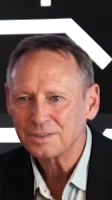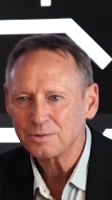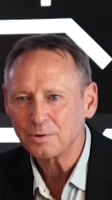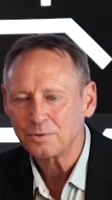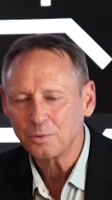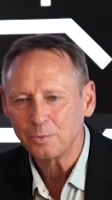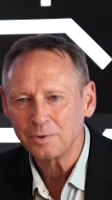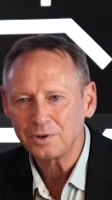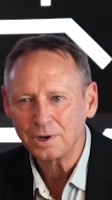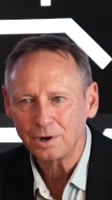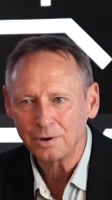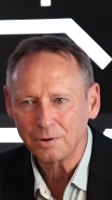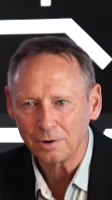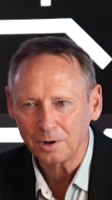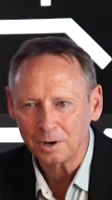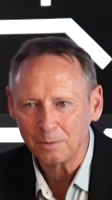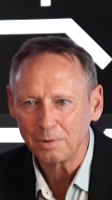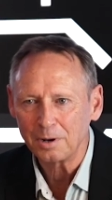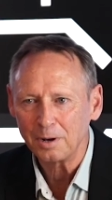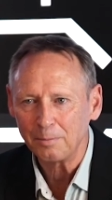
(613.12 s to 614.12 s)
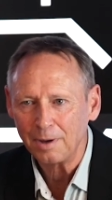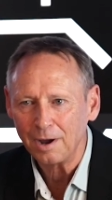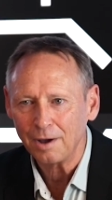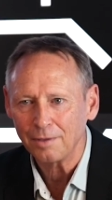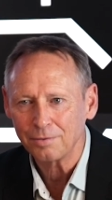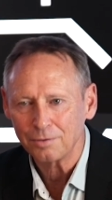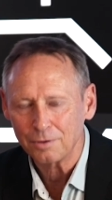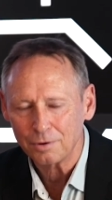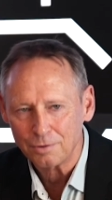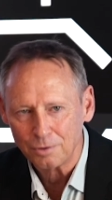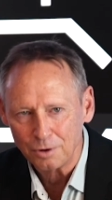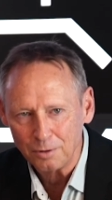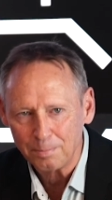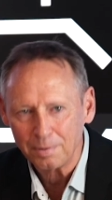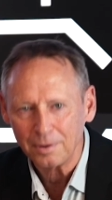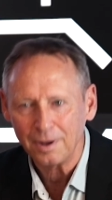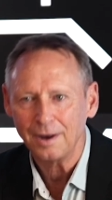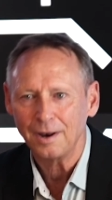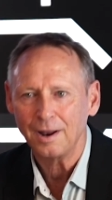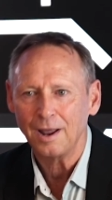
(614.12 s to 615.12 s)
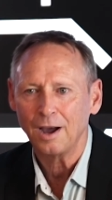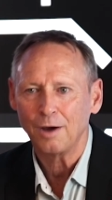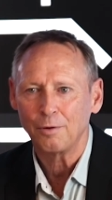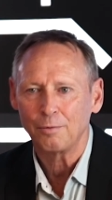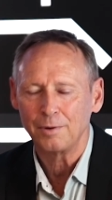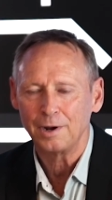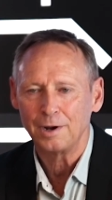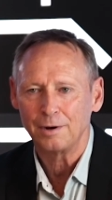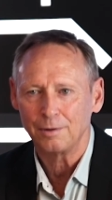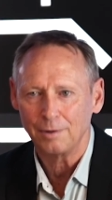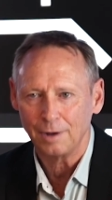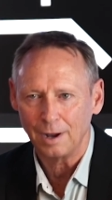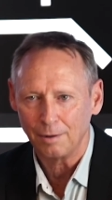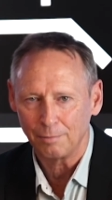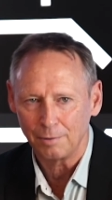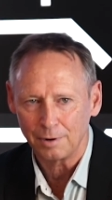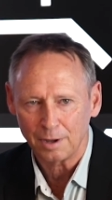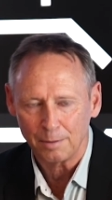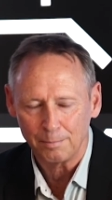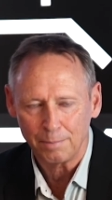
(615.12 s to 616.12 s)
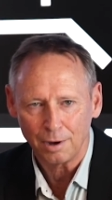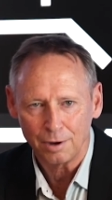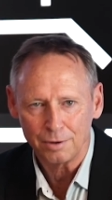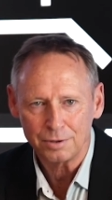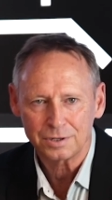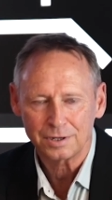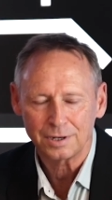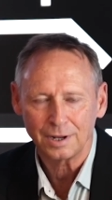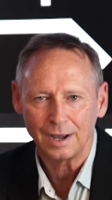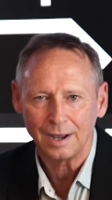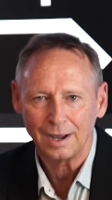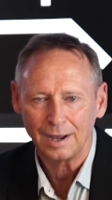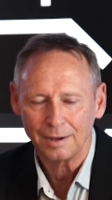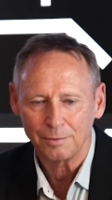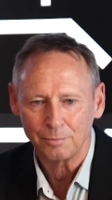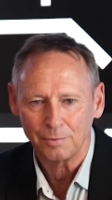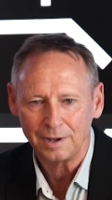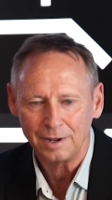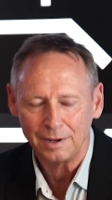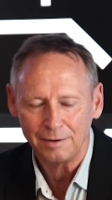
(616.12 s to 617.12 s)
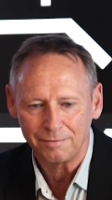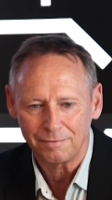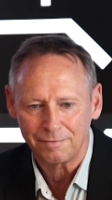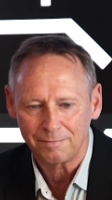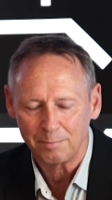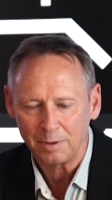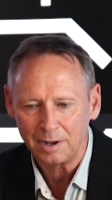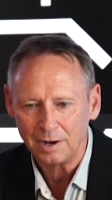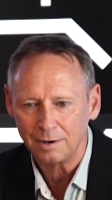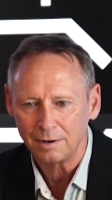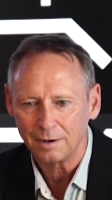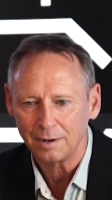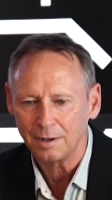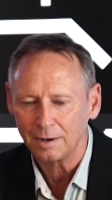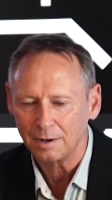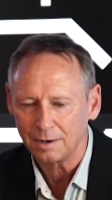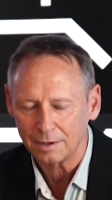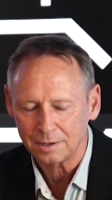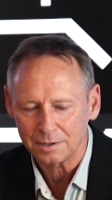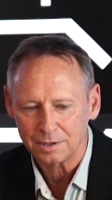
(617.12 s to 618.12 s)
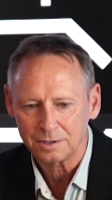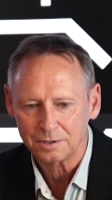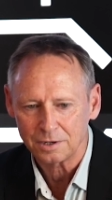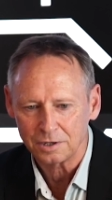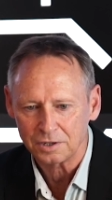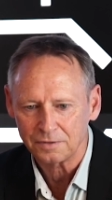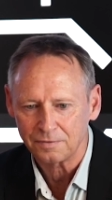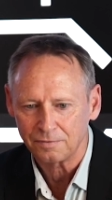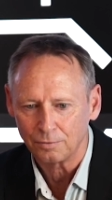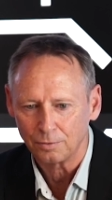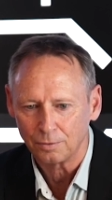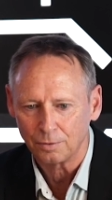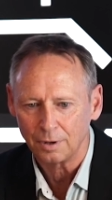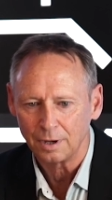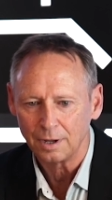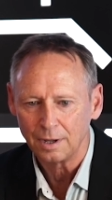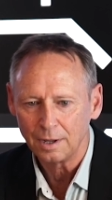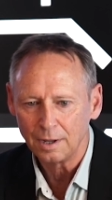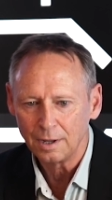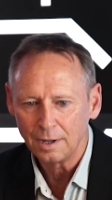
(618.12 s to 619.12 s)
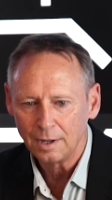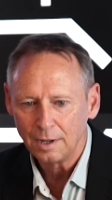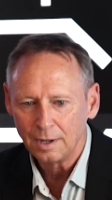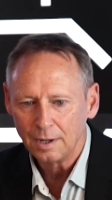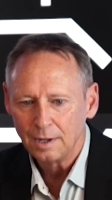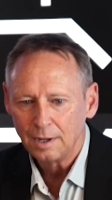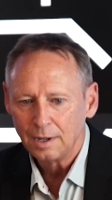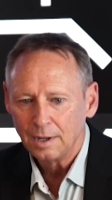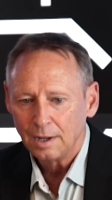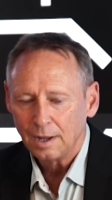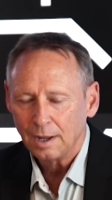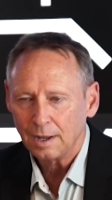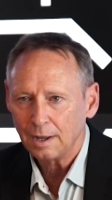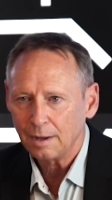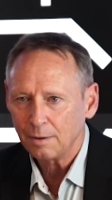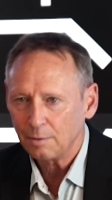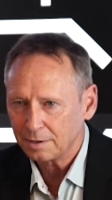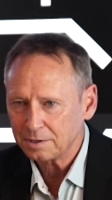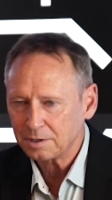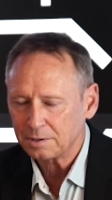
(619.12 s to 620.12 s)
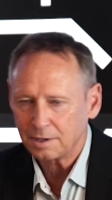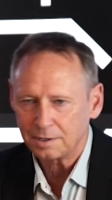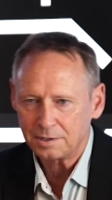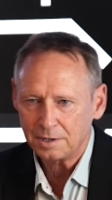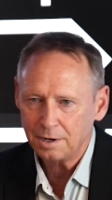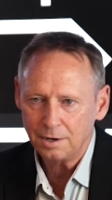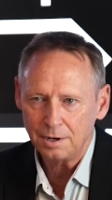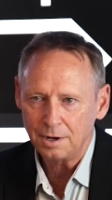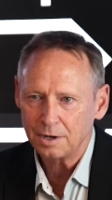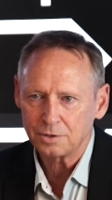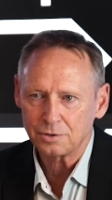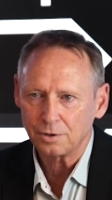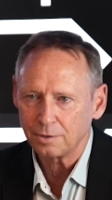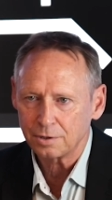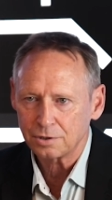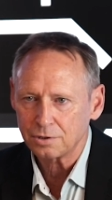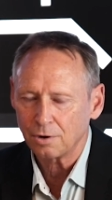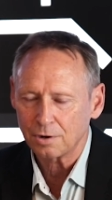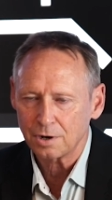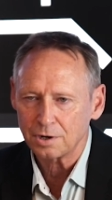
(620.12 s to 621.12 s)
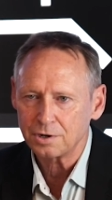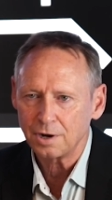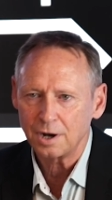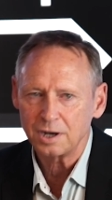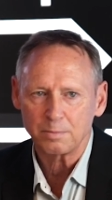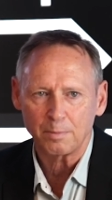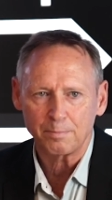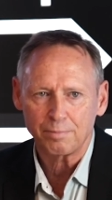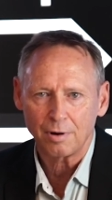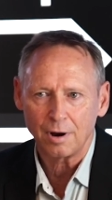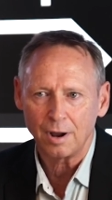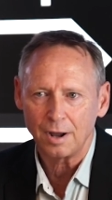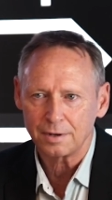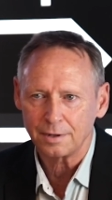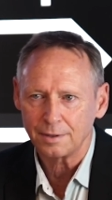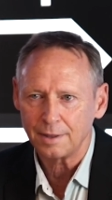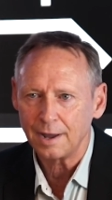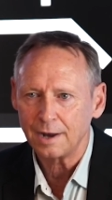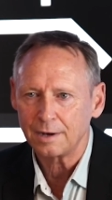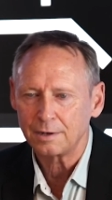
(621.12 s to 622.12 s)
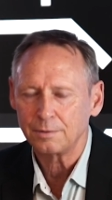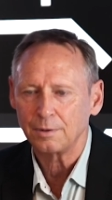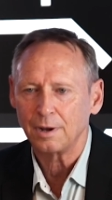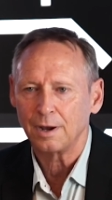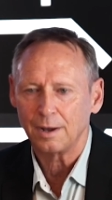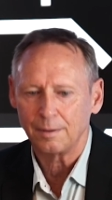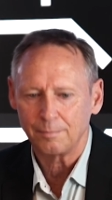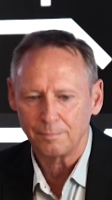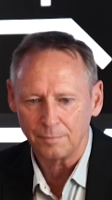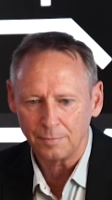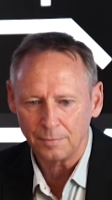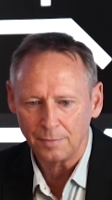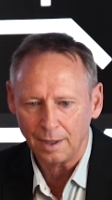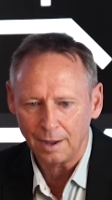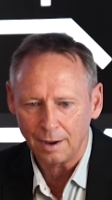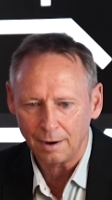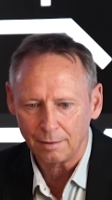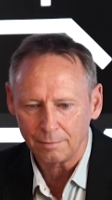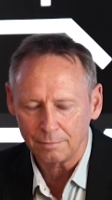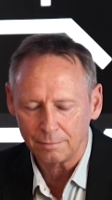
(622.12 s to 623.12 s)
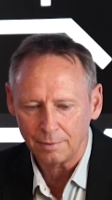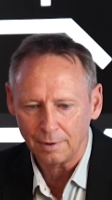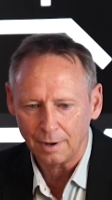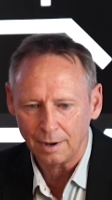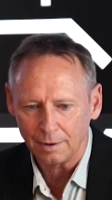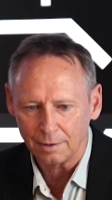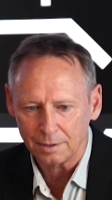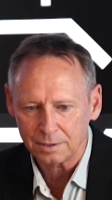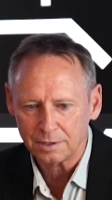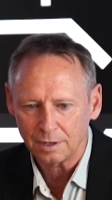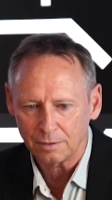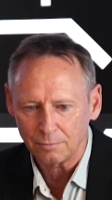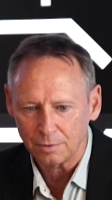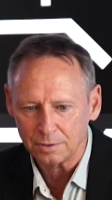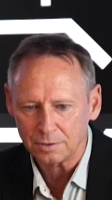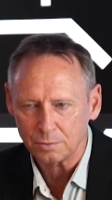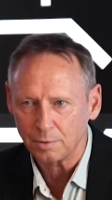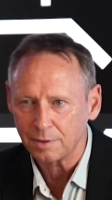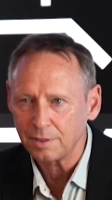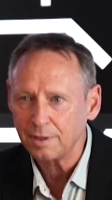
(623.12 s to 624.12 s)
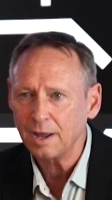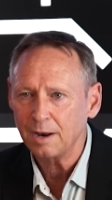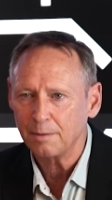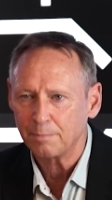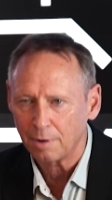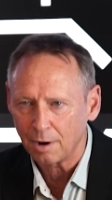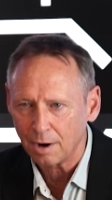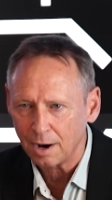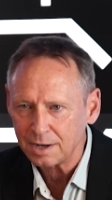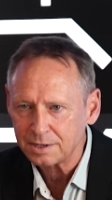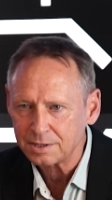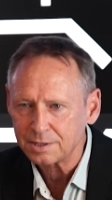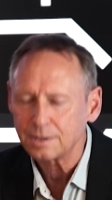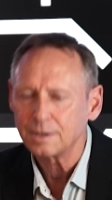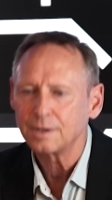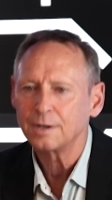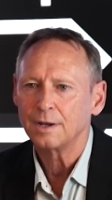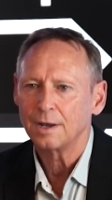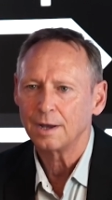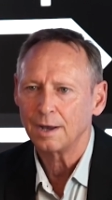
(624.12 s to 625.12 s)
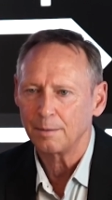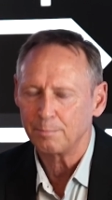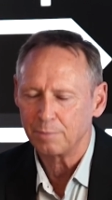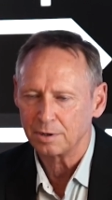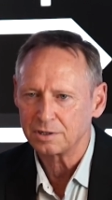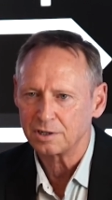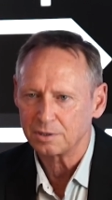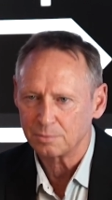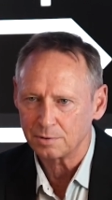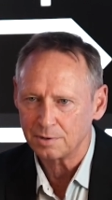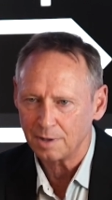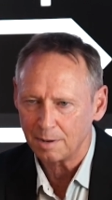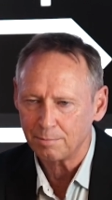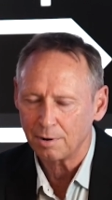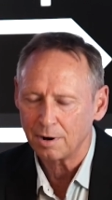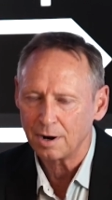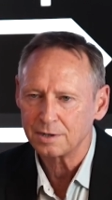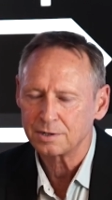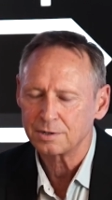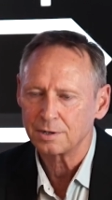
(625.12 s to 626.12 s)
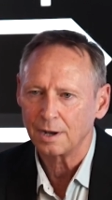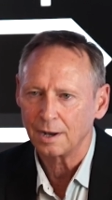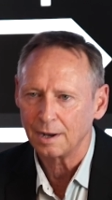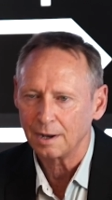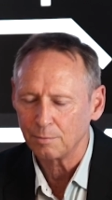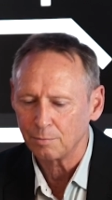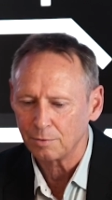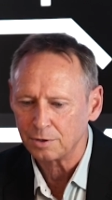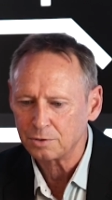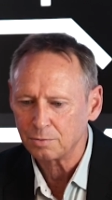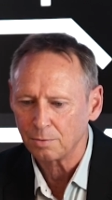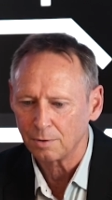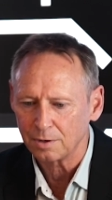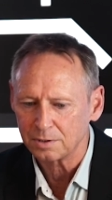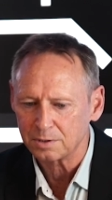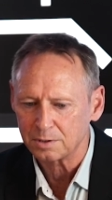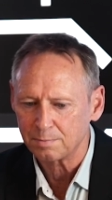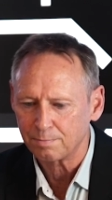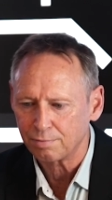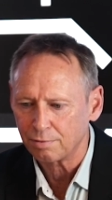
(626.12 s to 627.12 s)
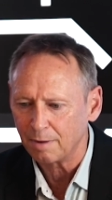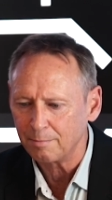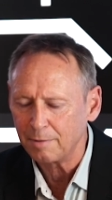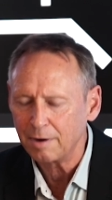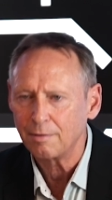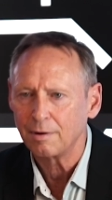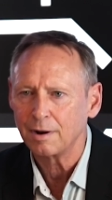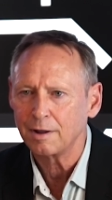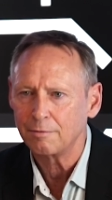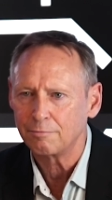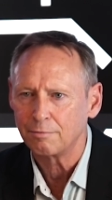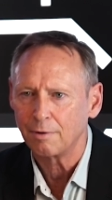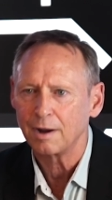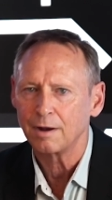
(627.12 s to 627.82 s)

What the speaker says: So I thought we'd tell you a little bit about the group and how we're composed. We've been in existence for, as I said, 10 years on the stock exchange, but prior to that, our listing was with Enprise. Business was Enprise, which was primarily